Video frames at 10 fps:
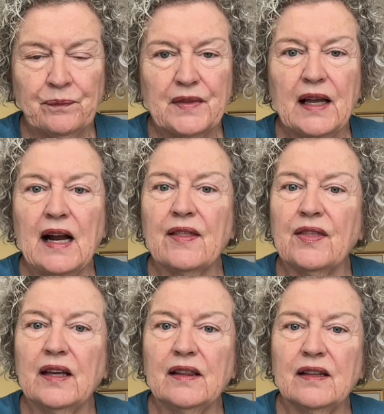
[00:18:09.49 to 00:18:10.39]
And I
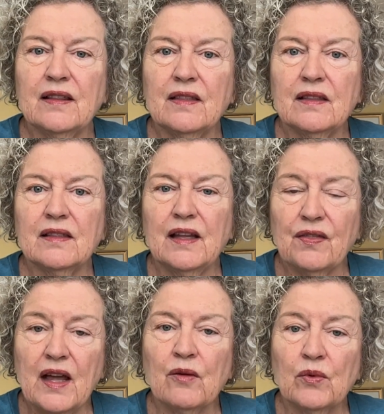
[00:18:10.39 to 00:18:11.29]
think
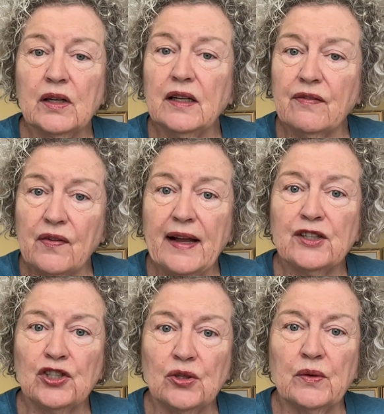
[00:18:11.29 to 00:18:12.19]
that really
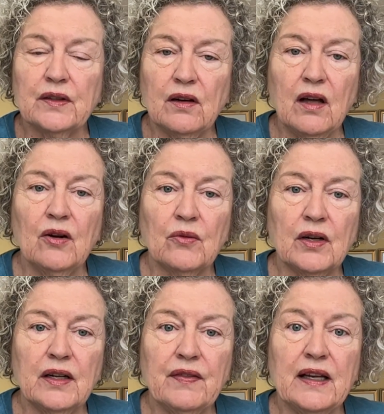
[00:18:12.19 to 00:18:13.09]
affects you in the long
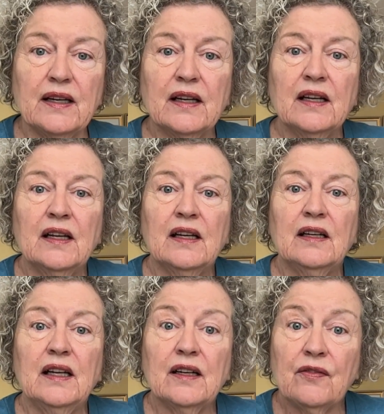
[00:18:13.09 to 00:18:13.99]
run, that
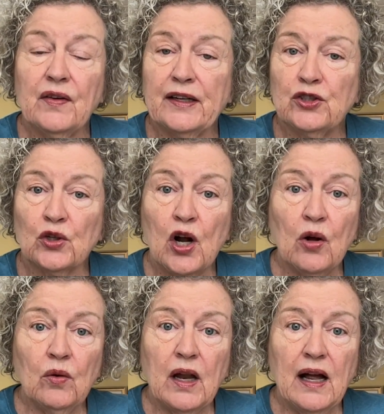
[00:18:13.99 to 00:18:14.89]
it affects your
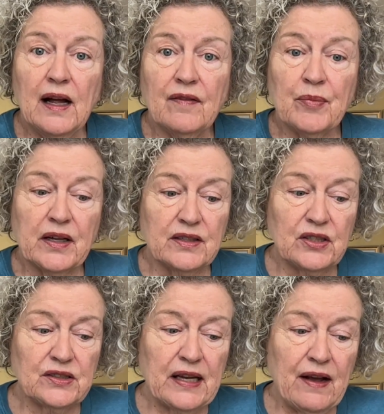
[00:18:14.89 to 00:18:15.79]
whole life, because
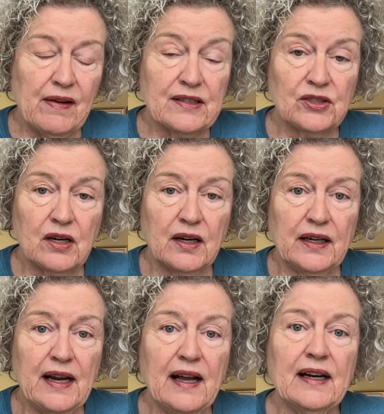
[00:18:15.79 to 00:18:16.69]
that's how I started
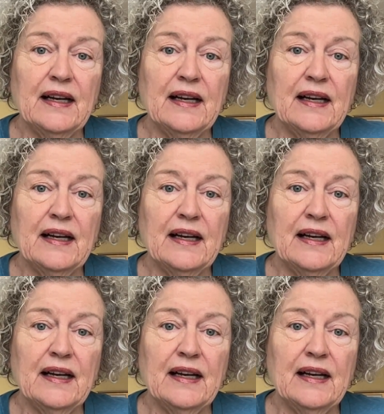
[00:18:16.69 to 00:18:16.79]
out.